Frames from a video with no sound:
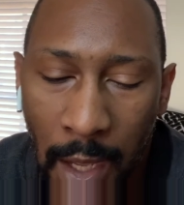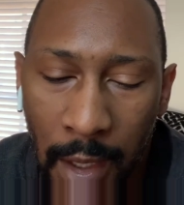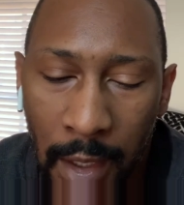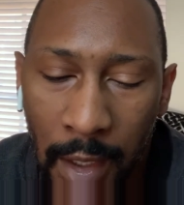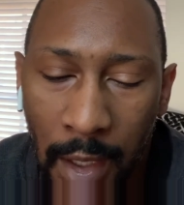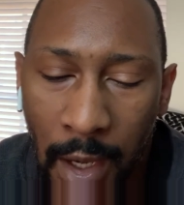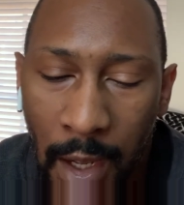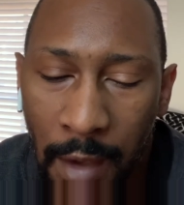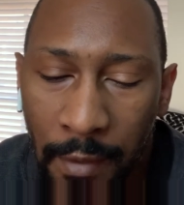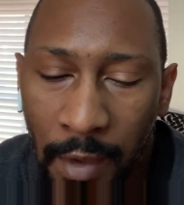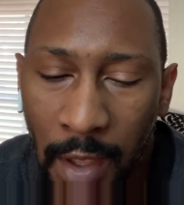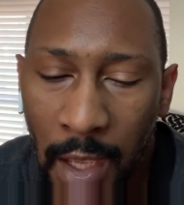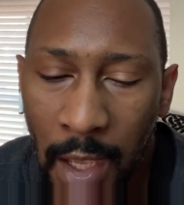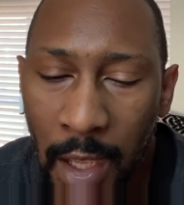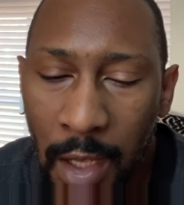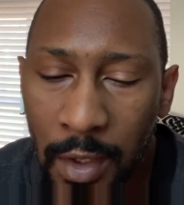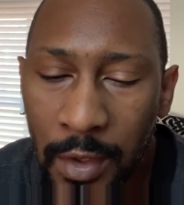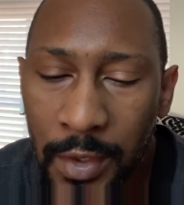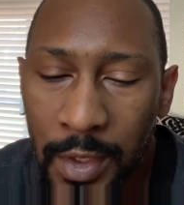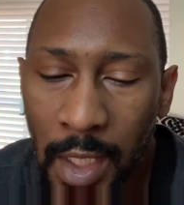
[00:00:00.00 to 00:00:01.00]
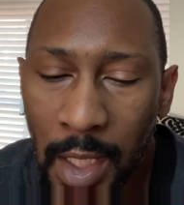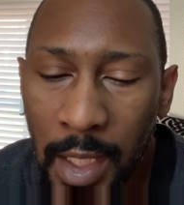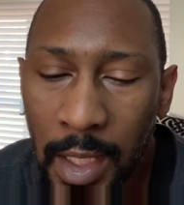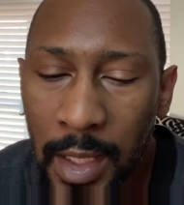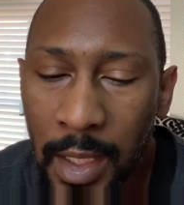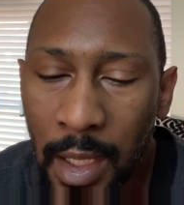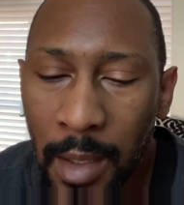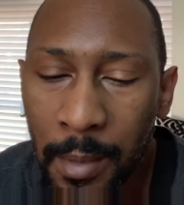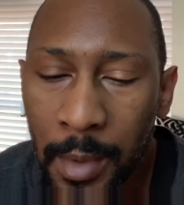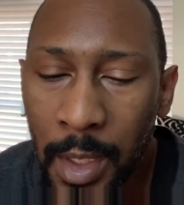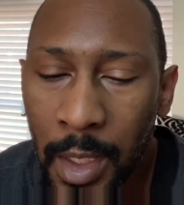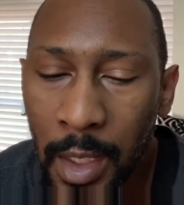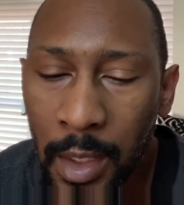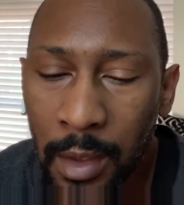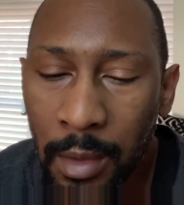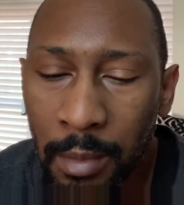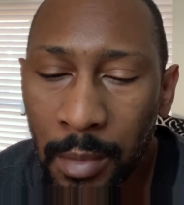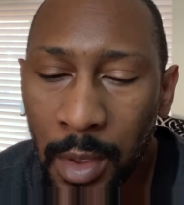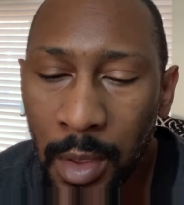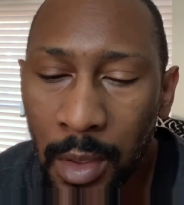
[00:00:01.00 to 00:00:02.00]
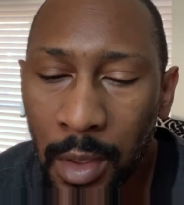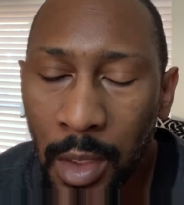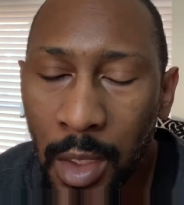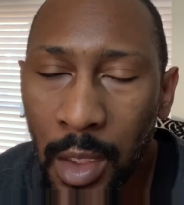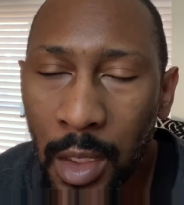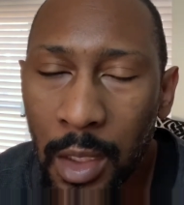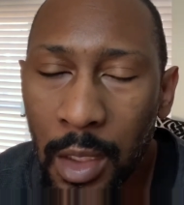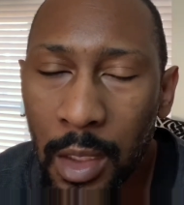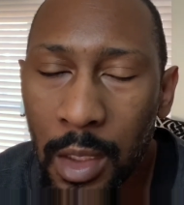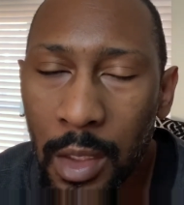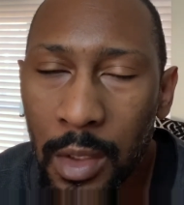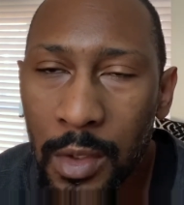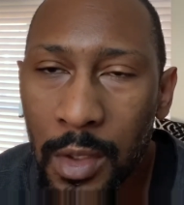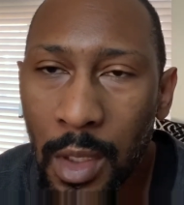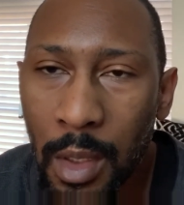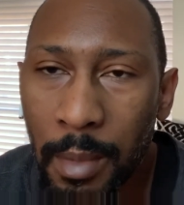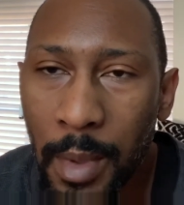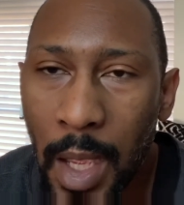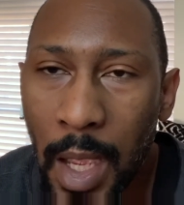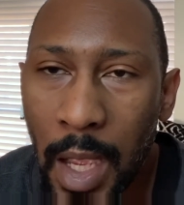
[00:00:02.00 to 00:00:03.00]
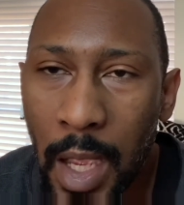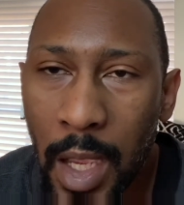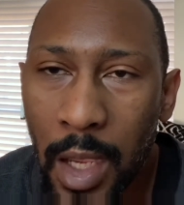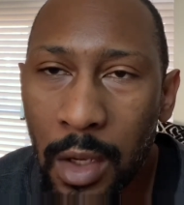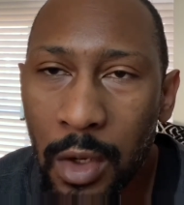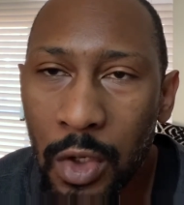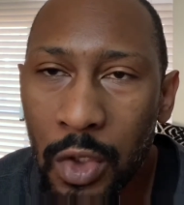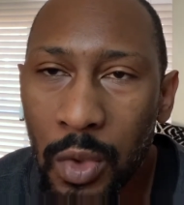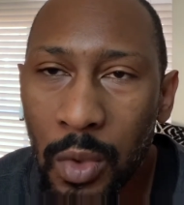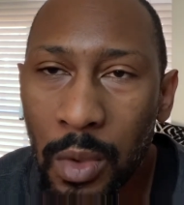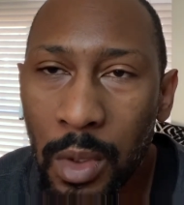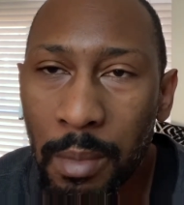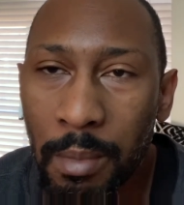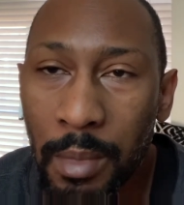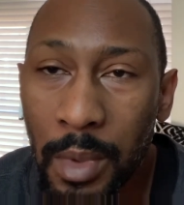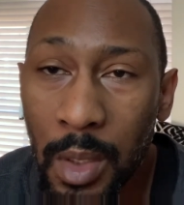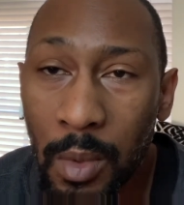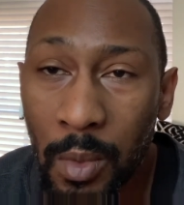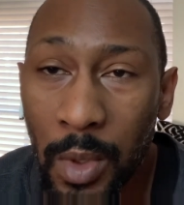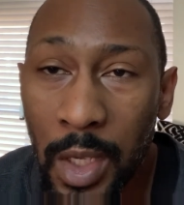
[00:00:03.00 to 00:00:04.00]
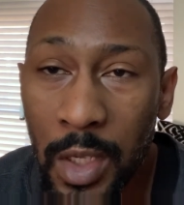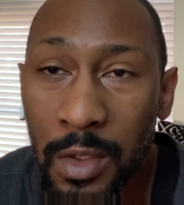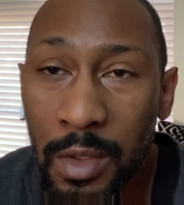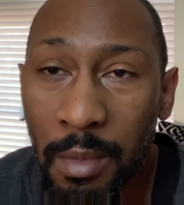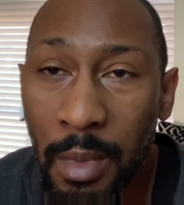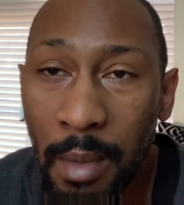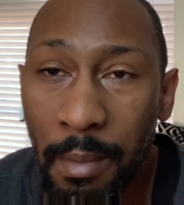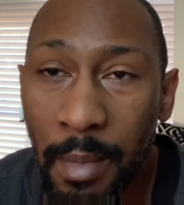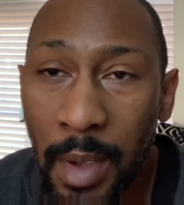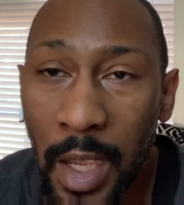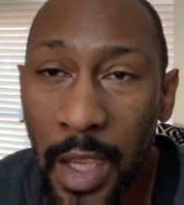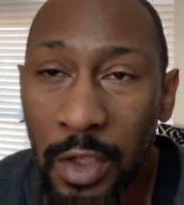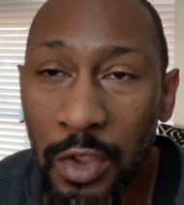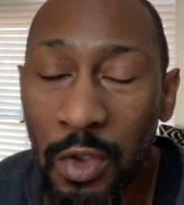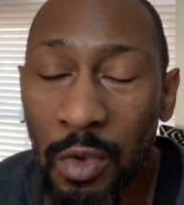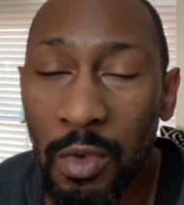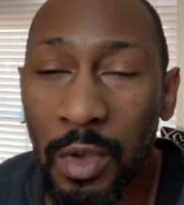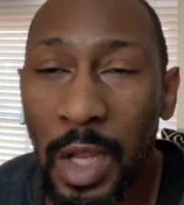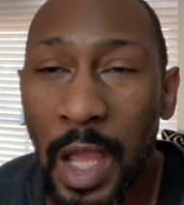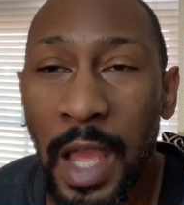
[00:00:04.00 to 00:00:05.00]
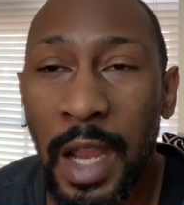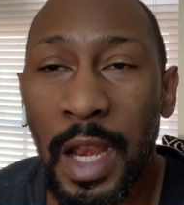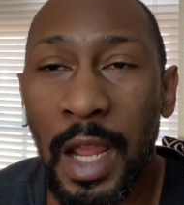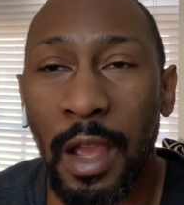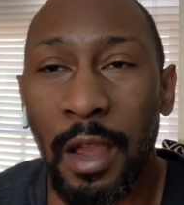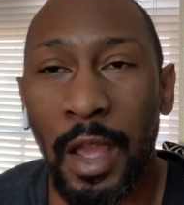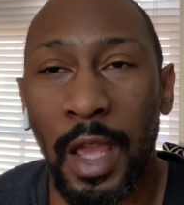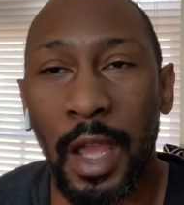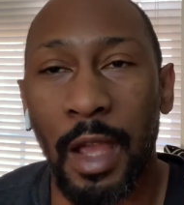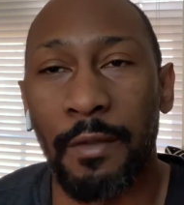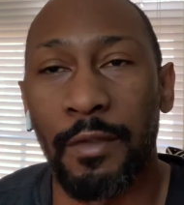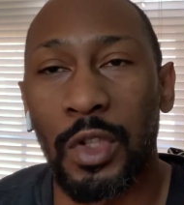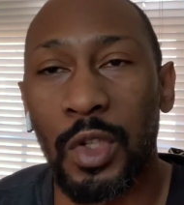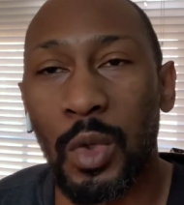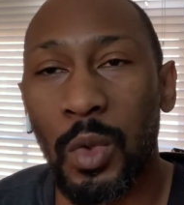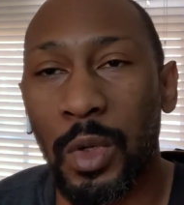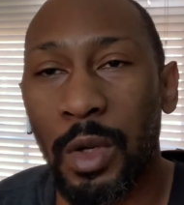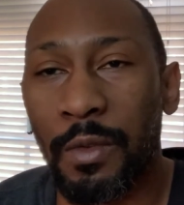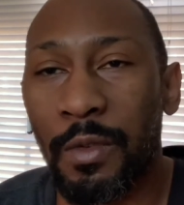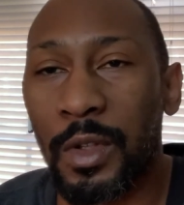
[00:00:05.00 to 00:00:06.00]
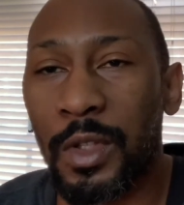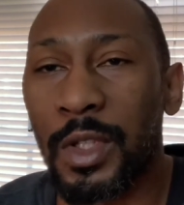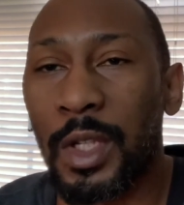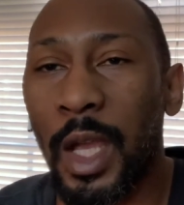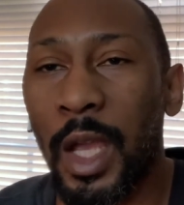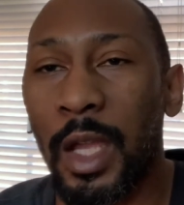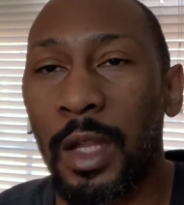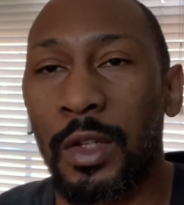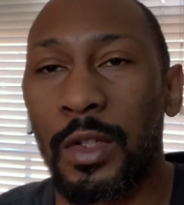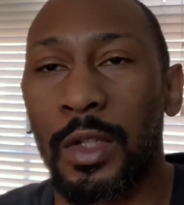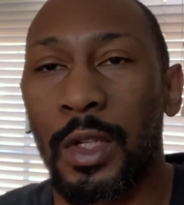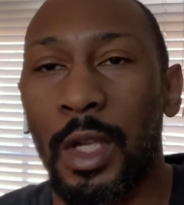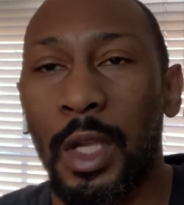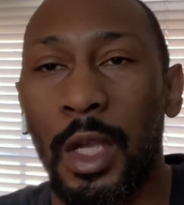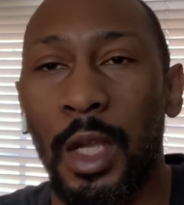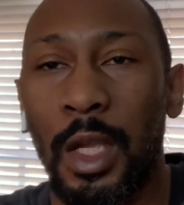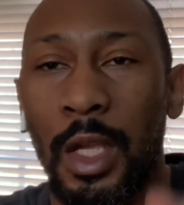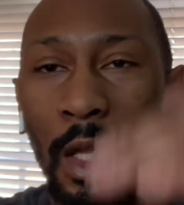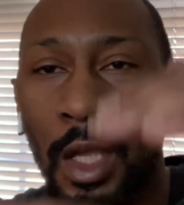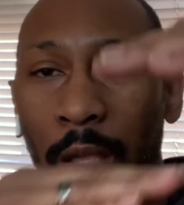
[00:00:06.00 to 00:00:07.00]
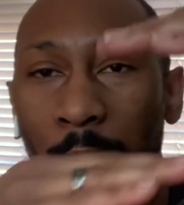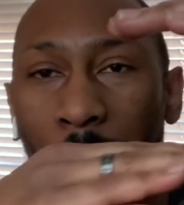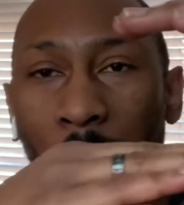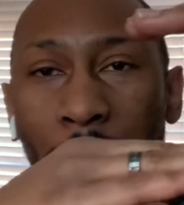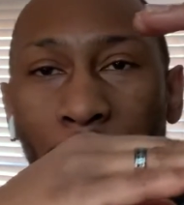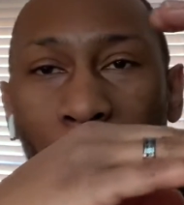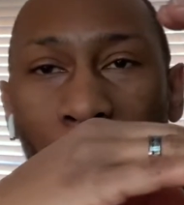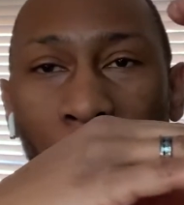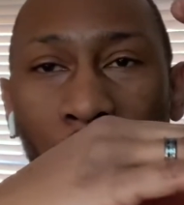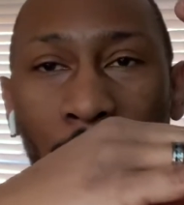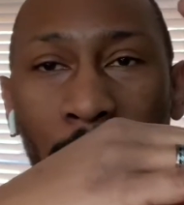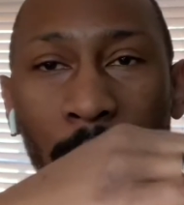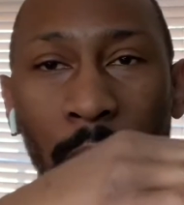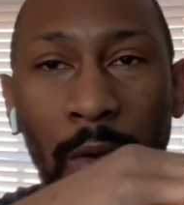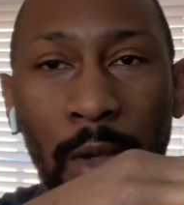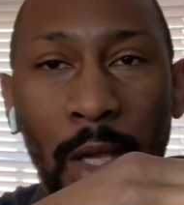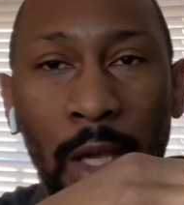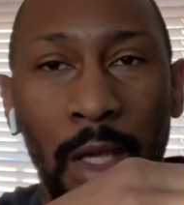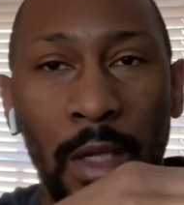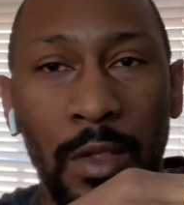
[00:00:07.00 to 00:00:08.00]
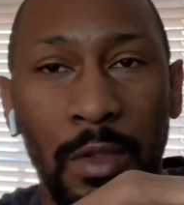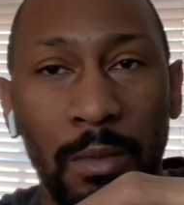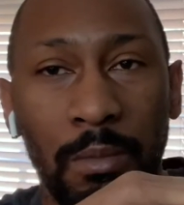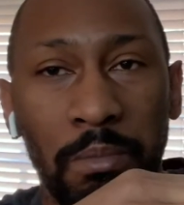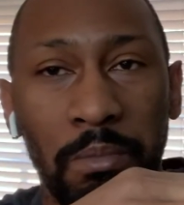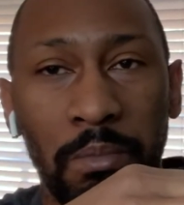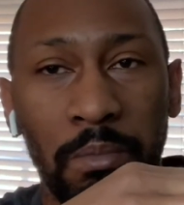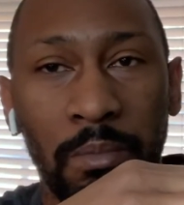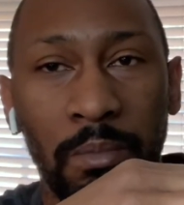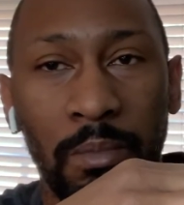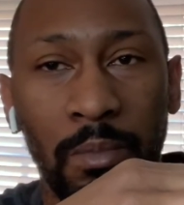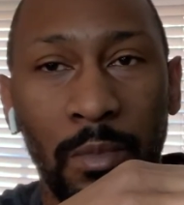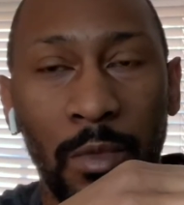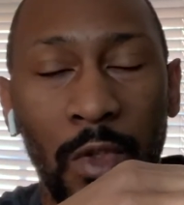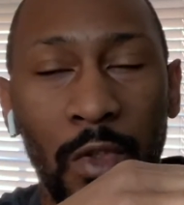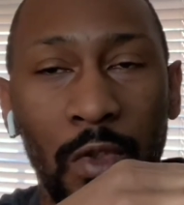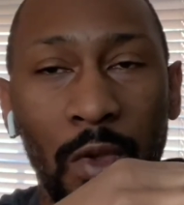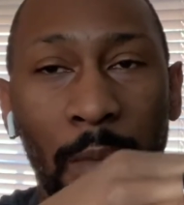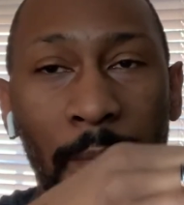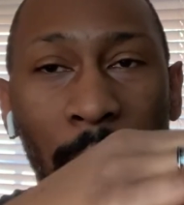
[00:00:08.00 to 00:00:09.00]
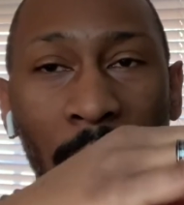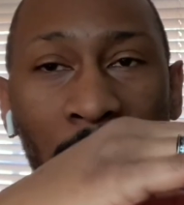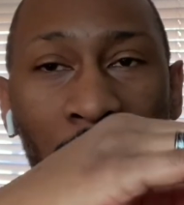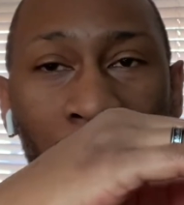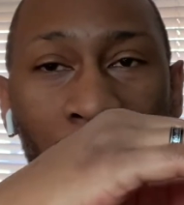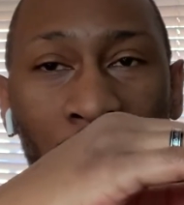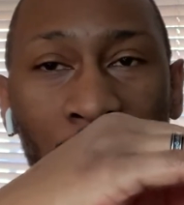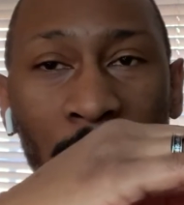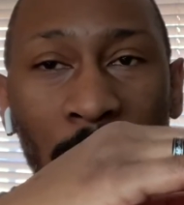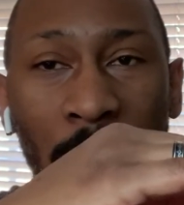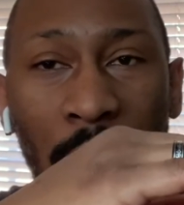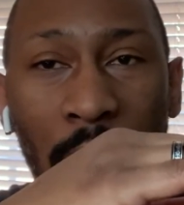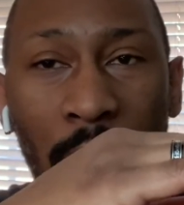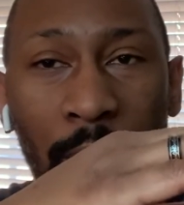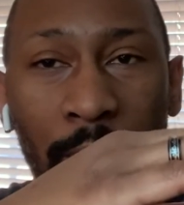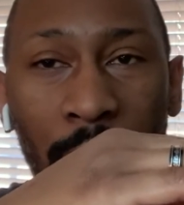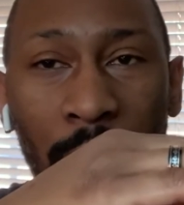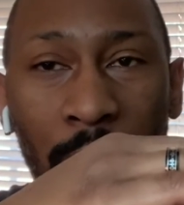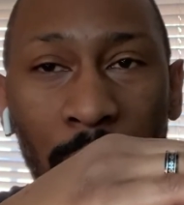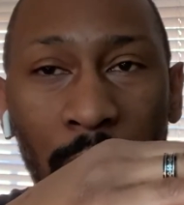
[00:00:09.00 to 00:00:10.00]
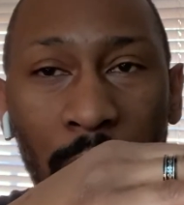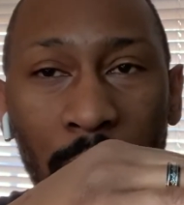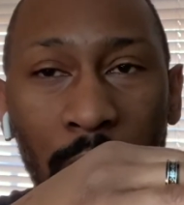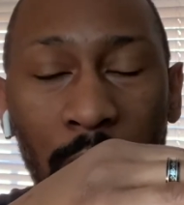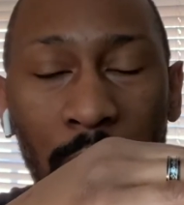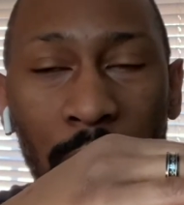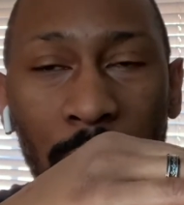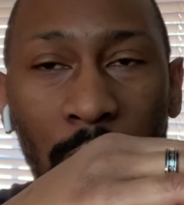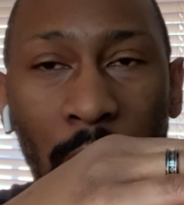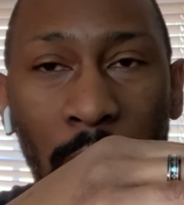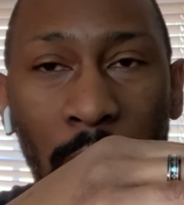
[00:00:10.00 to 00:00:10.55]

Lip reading: that I've had a second laminectomy and it is up higher toward midways in my back, so I now have two different sites in my back, okay? So imagine having this